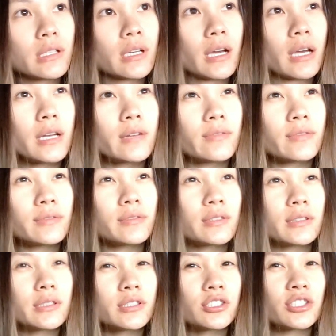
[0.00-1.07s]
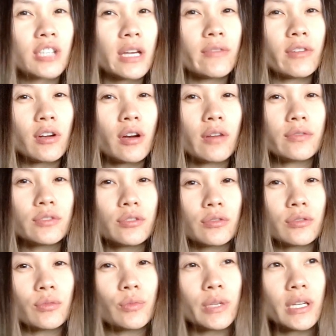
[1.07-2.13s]
kind of shave it off
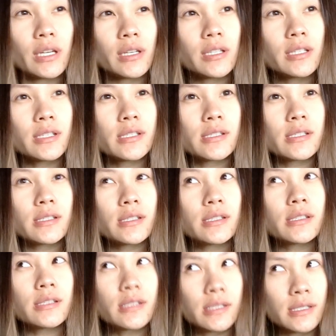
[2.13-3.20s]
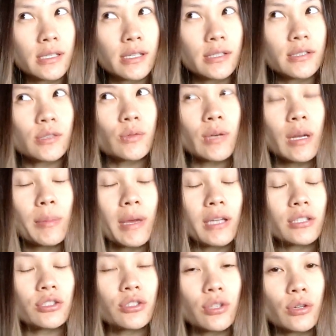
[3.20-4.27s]
during the weekends when I'm
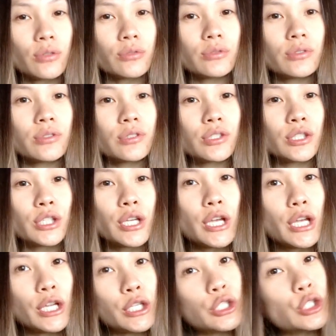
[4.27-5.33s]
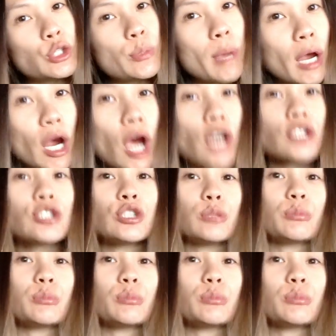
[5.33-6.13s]
at shows to get into my costume